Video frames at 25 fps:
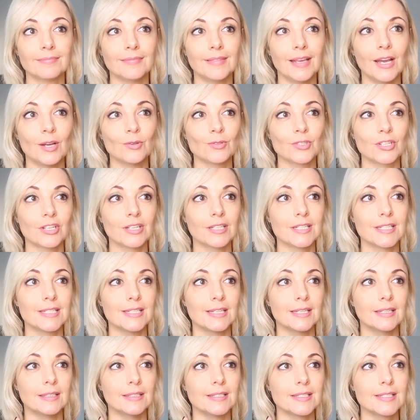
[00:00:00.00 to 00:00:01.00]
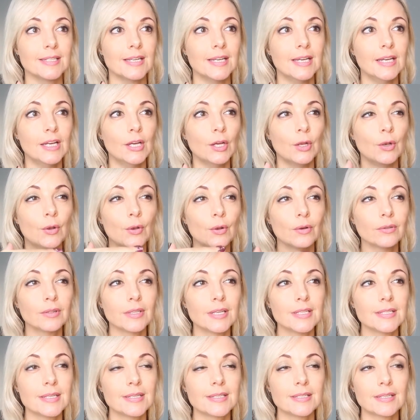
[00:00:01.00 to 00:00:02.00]
how shall I say this, not
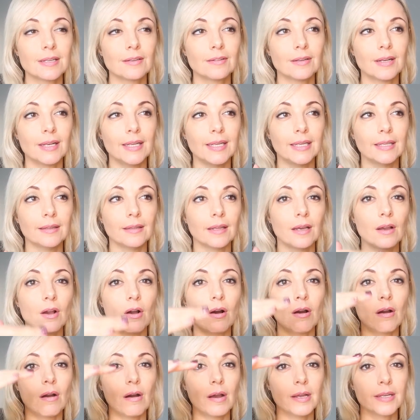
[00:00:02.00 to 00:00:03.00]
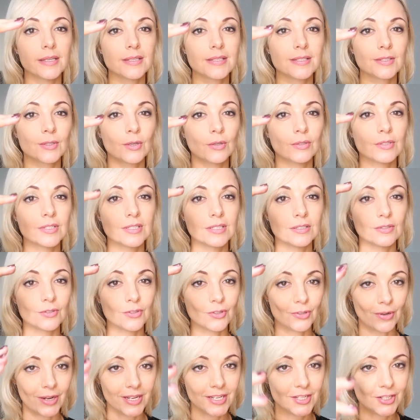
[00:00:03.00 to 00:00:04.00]
necessarily in their highest
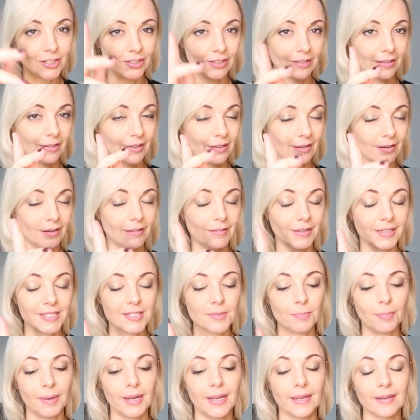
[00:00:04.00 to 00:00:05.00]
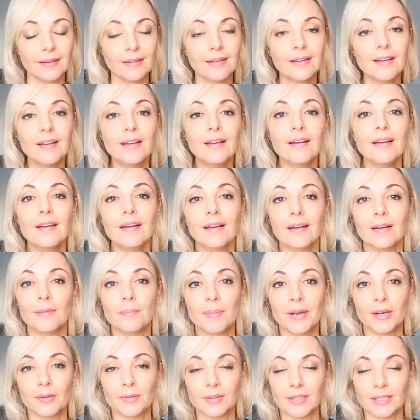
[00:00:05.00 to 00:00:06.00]
concentration, and I'll explain
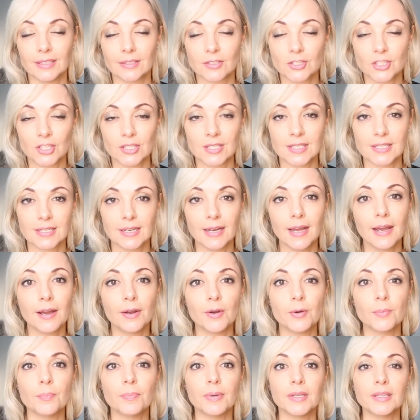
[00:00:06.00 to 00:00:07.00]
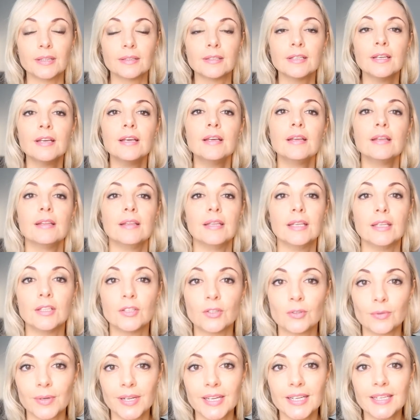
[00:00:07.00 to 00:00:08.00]
about that just now, but the
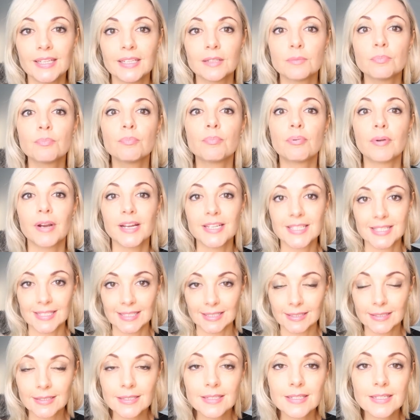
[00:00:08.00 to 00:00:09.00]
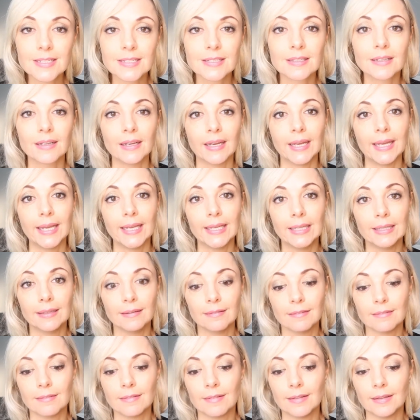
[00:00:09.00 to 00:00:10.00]
ingredient present
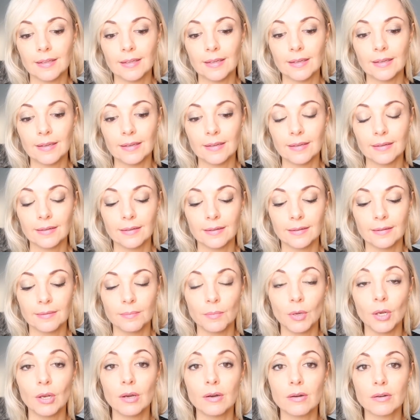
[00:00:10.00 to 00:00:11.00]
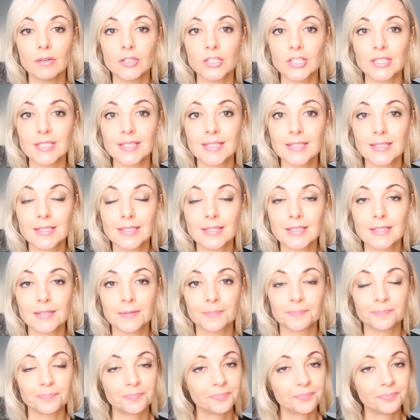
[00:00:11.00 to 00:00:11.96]
in the largest